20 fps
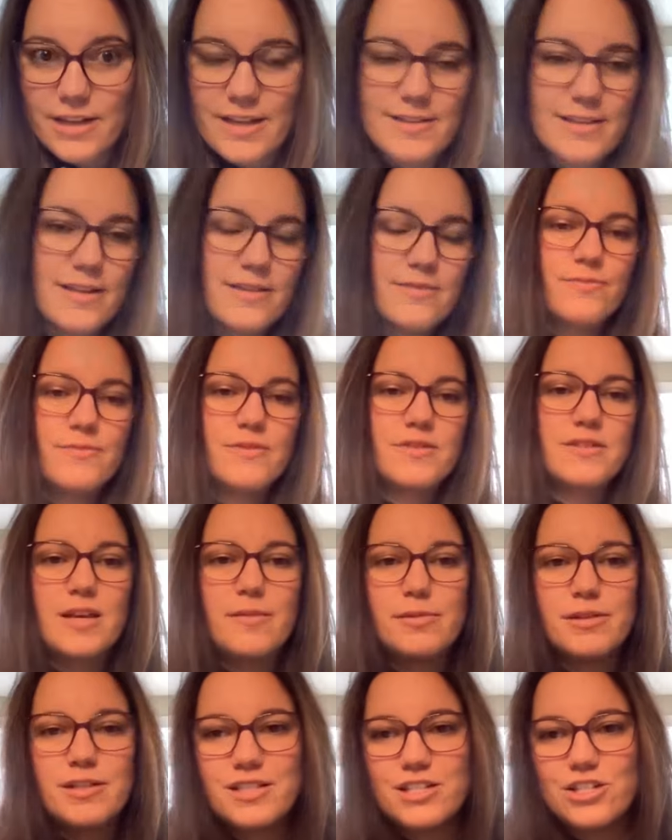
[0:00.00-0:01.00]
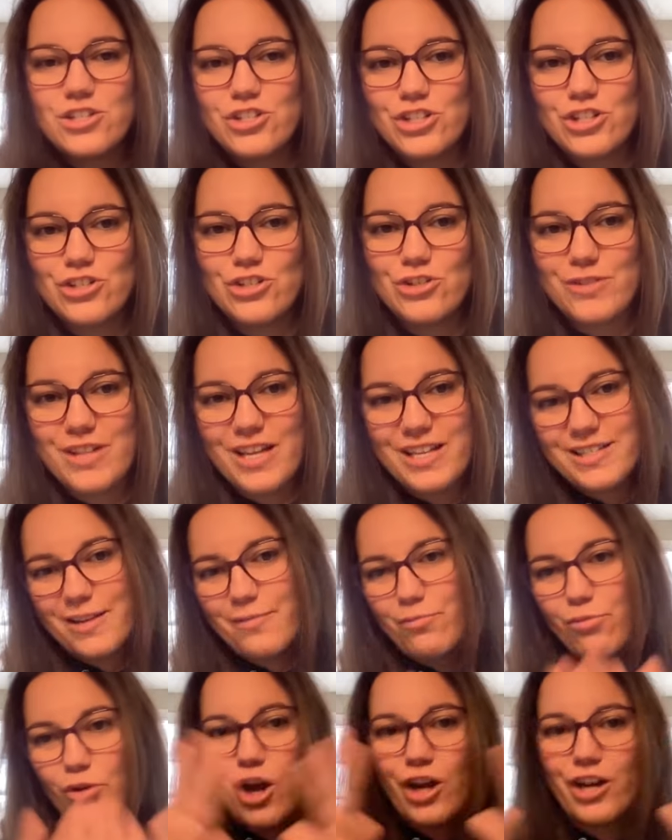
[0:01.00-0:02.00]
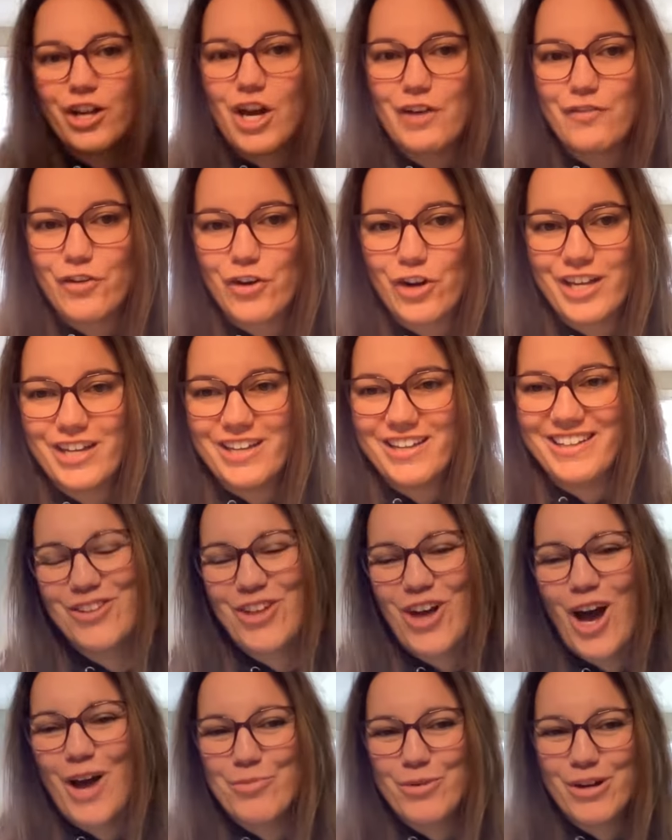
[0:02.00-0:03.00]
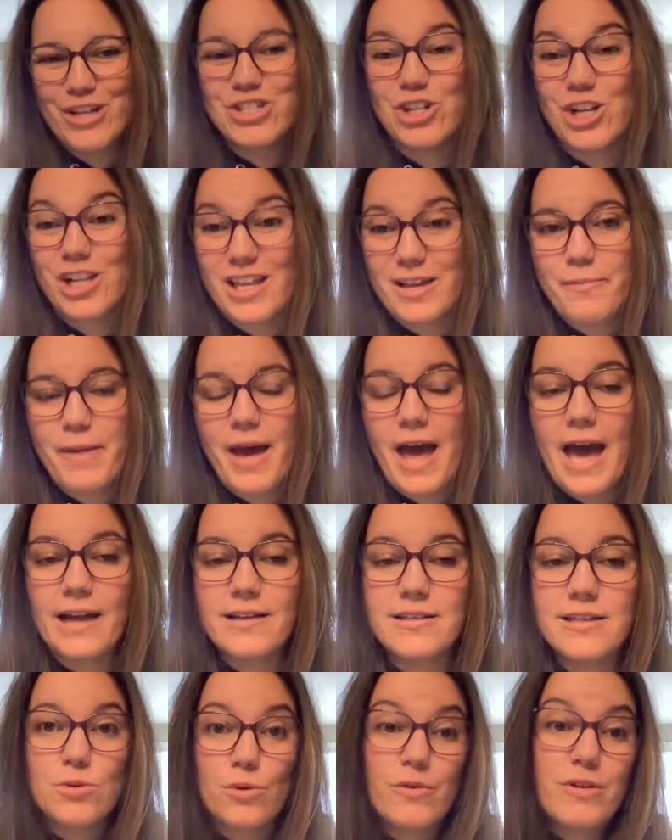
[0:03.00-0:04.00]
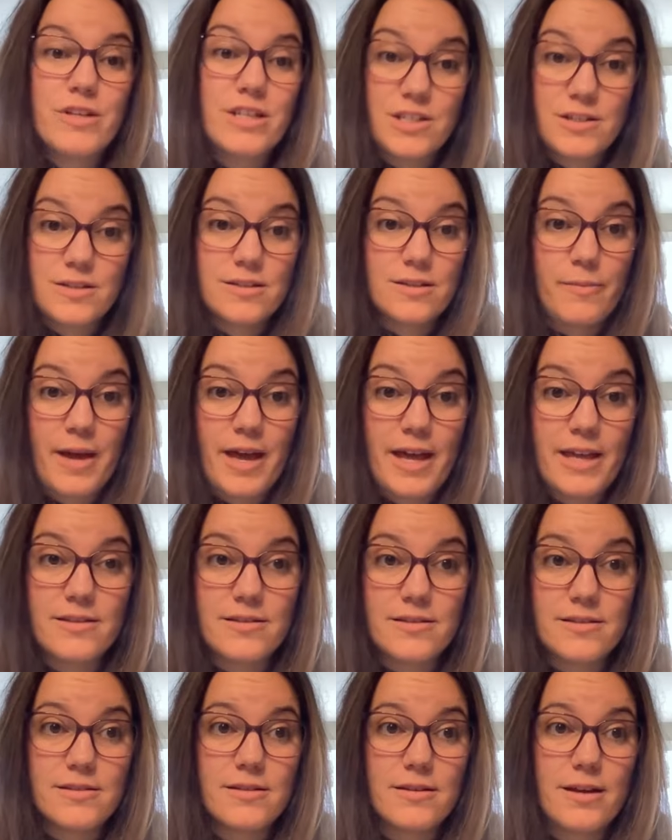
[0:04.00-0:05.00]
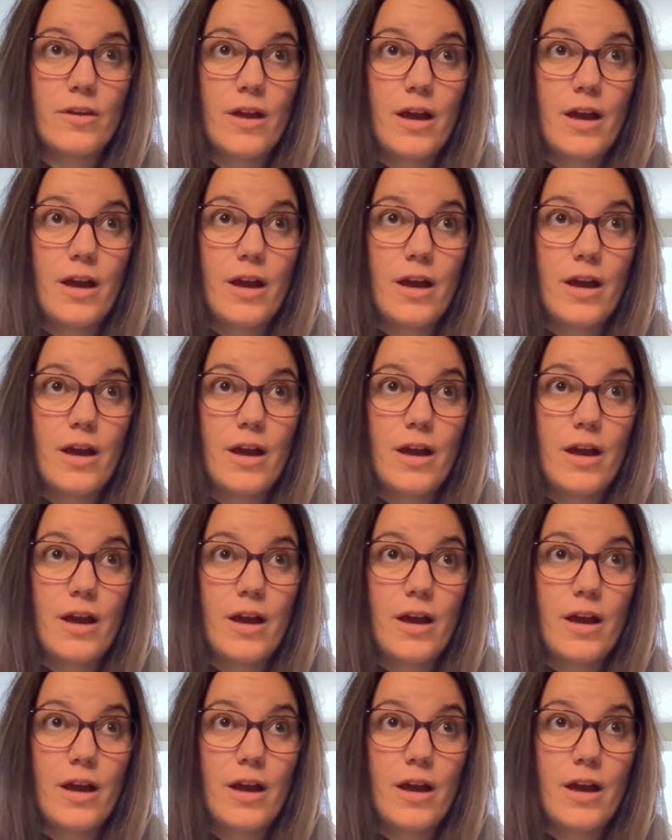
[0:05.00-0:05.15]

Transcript: And I say stabilization issues as a broad cover for the operational impact. So it really just depends.